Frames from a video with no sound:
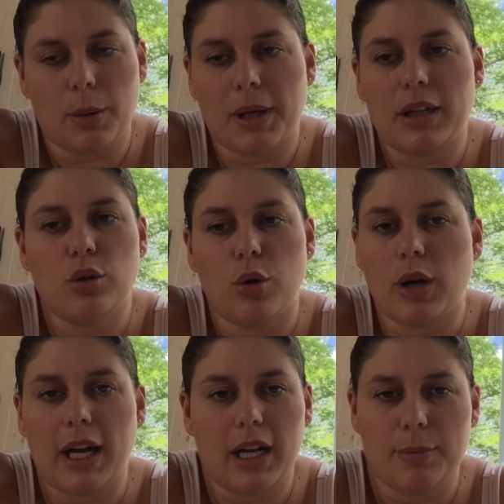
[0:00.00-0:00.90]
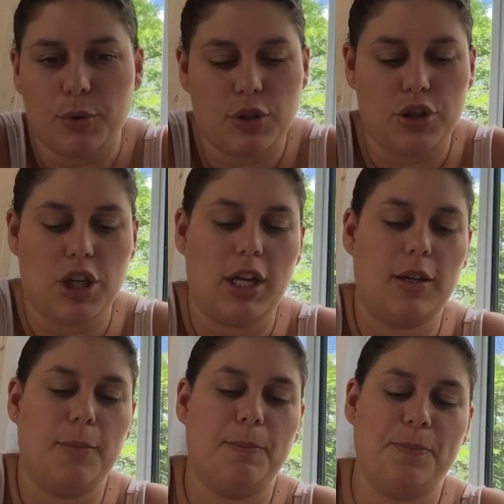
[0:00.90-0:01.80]
I'm like, no, I gotta put the J
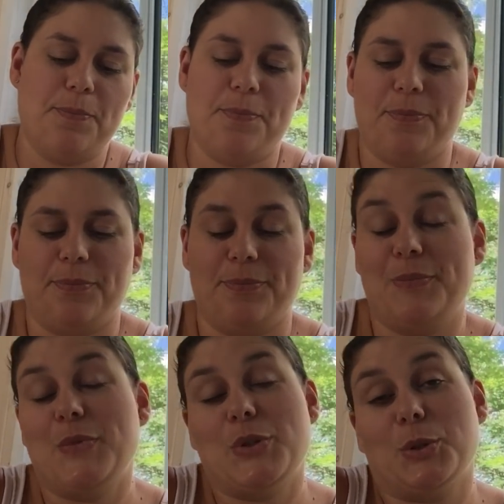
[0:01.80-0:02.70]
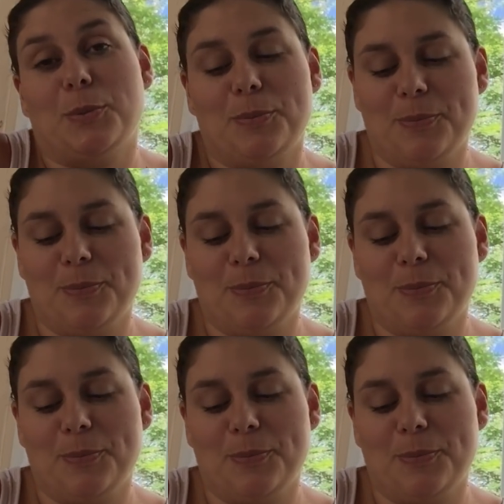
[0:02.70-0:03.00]
in. So